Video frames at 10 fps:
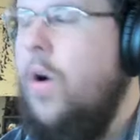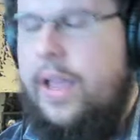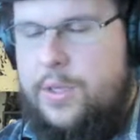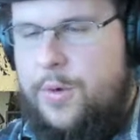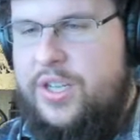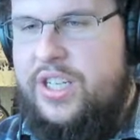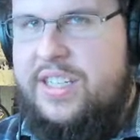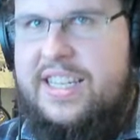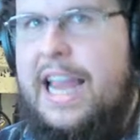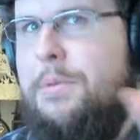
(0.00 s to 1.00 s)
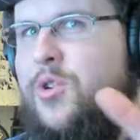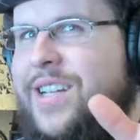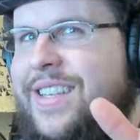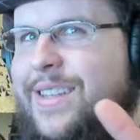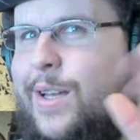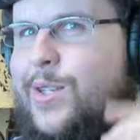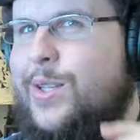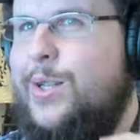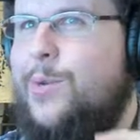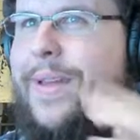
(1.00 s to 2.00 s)
Okay, so what she's saying, I'm going to translate that just
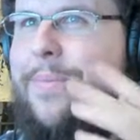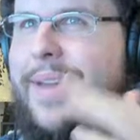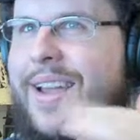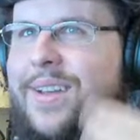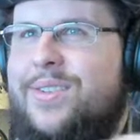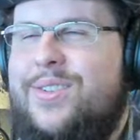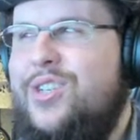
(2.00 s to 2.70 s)
a little bit because